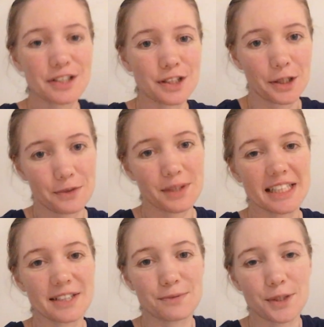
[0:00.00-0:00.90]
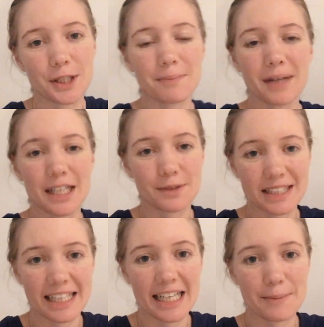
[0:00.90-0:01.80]
Song of Wraiths and Ruin by
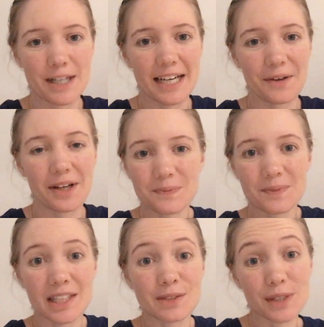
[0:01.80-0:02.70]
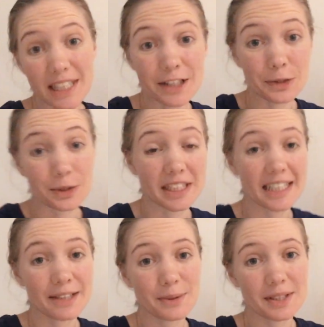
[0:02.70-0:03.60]
Roseanne A. Brown. I really enjoyed it,
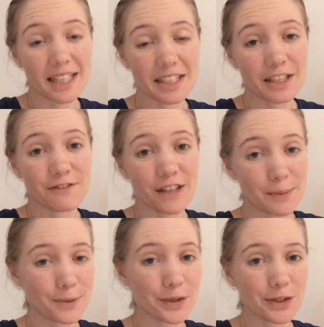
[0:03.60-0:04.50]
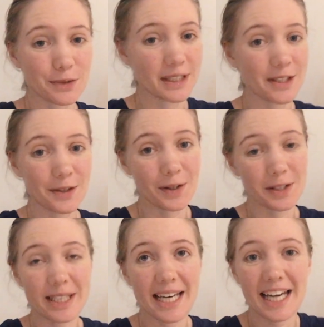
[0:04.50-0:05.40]
it was such a fun book to read on
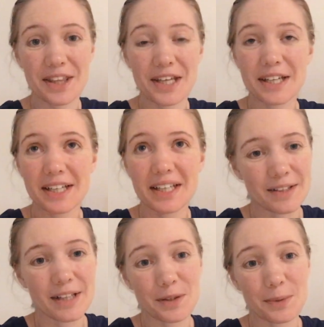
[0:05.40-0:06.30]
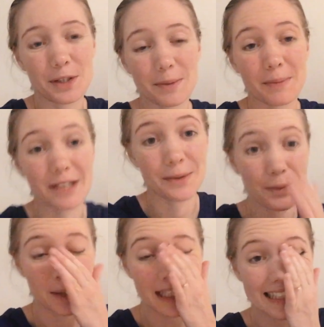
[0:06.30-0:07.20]
holiday. I think that's one of the main
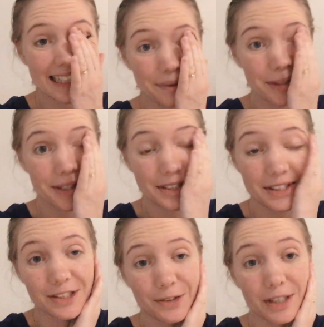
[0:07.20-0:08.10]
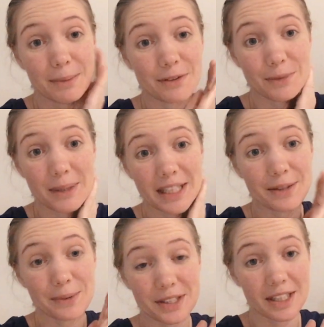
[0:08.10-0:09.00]
words that I would use to describe it for me, it
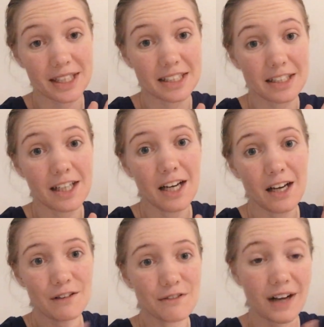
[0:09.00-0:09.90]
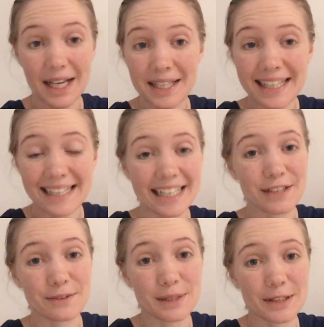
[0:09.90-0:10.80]
was just fun. It kind
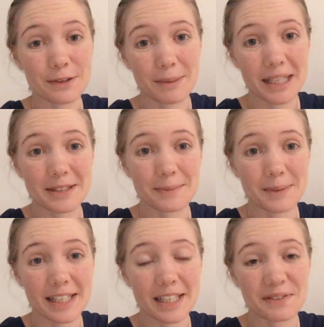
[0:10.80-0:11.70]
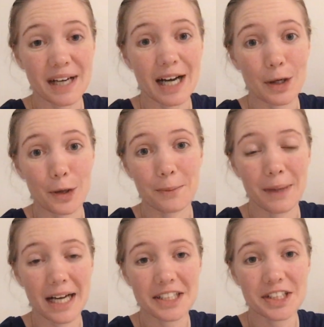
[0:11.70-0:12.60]
of really reminded me of how
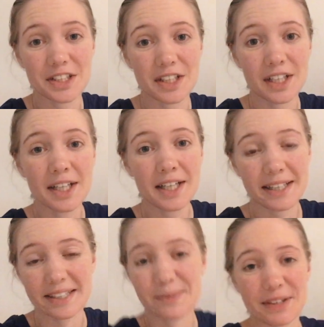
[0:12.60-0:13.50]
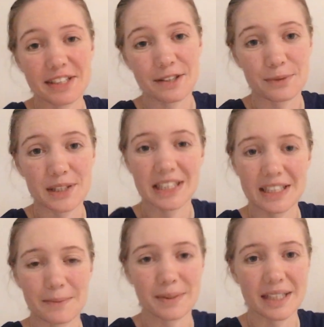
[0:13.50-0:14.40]
much the experience of reading
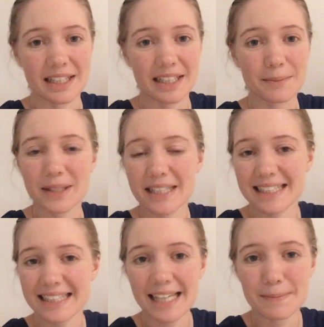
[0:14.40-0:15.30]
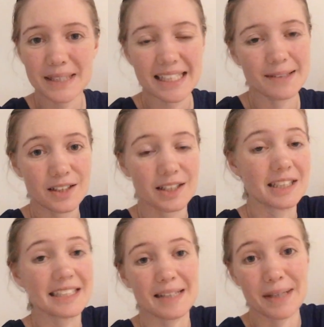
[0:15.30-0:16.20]
can be complete escapism, to
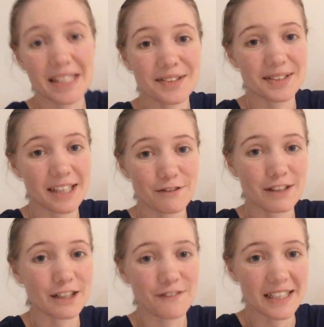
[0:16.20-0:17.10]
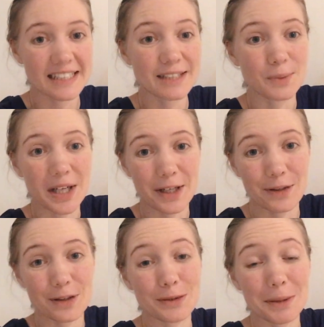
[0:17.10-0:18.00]
just immerse yourself in a fantasy world
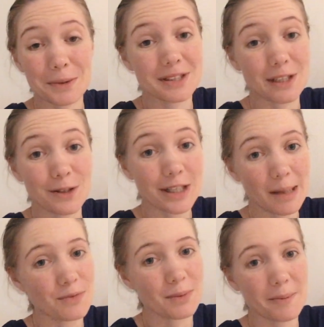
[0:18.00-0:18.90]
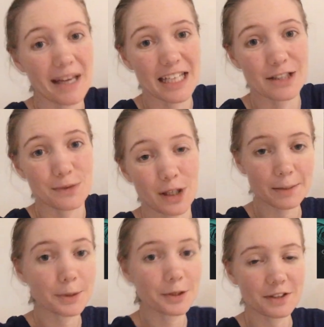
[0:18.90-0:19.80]
that you don't want to look up from the page from.
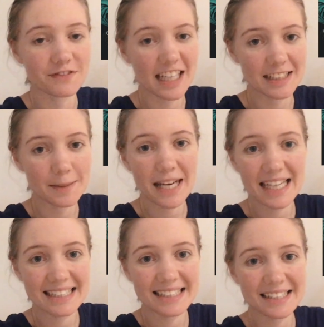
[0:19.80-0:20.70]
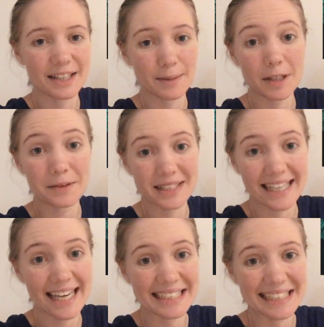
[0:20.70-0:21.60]
The book was fast paced, the plot was
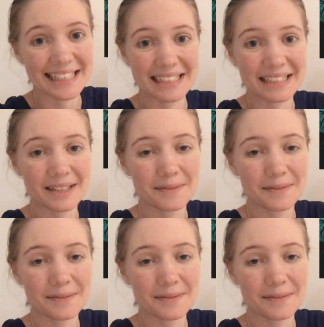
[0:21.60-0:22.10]
engaging,